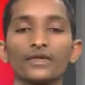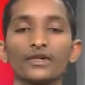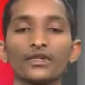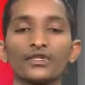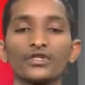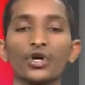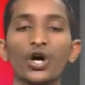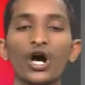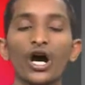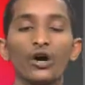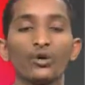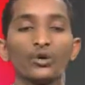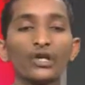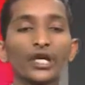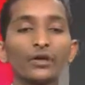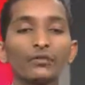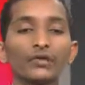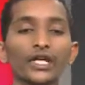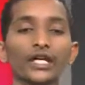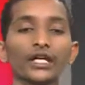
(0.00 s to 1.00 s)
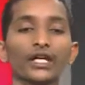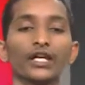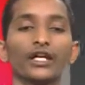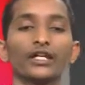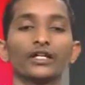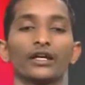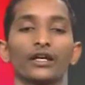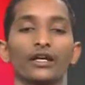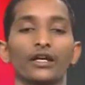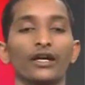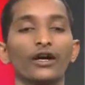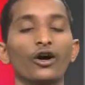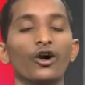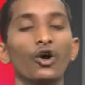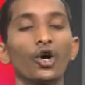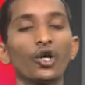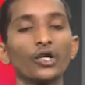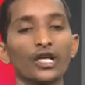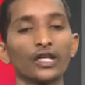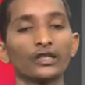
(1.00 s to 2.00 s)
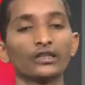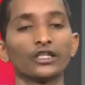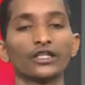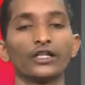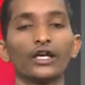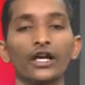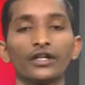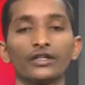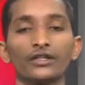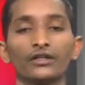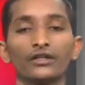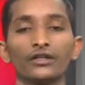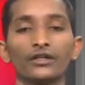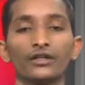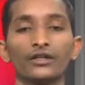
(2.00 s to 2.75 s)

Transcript: So how can we eat a hot healthy diet?